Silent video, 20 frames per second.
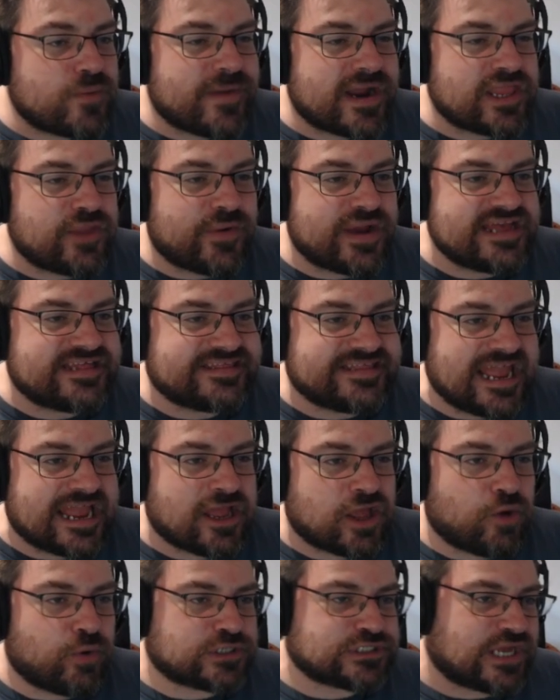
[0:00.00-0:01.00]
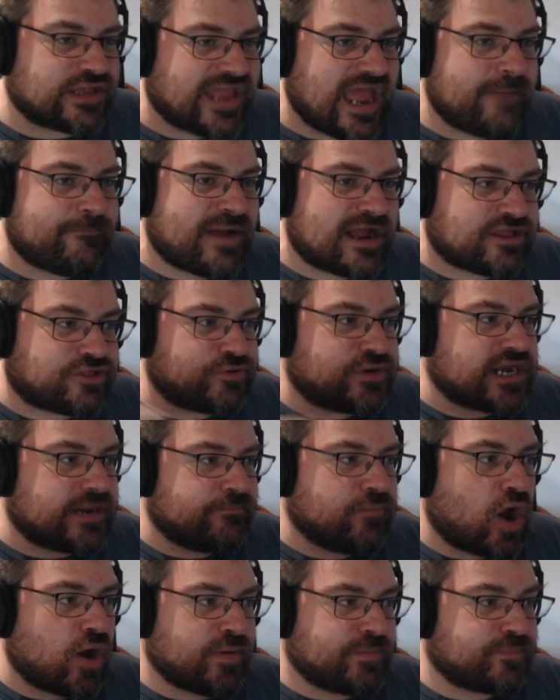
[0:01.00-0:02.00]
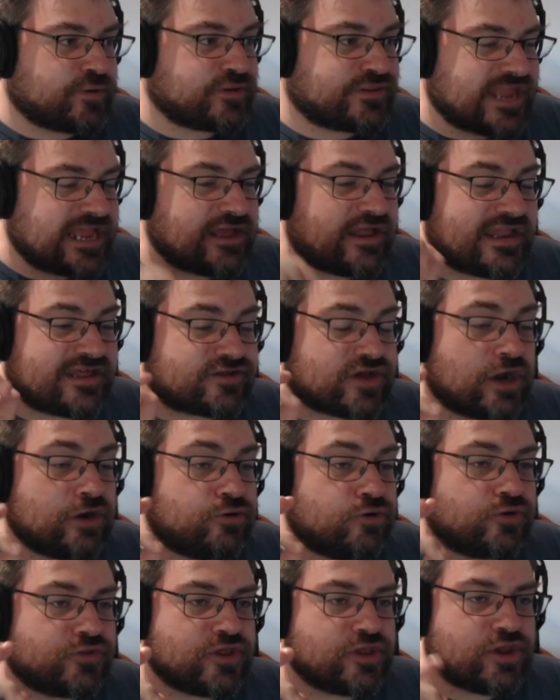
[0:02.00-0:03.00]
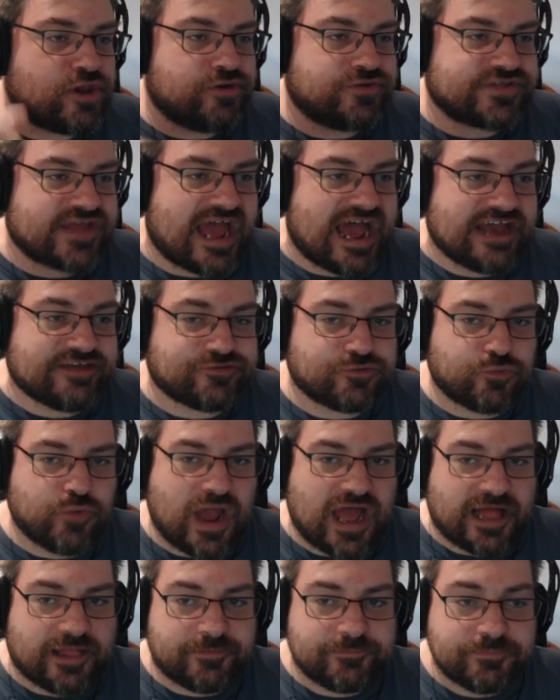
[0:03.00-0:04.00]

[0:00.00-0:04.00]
by the way, is Dingle, which I'll get back to in a moment, but Dingle has got another use as well.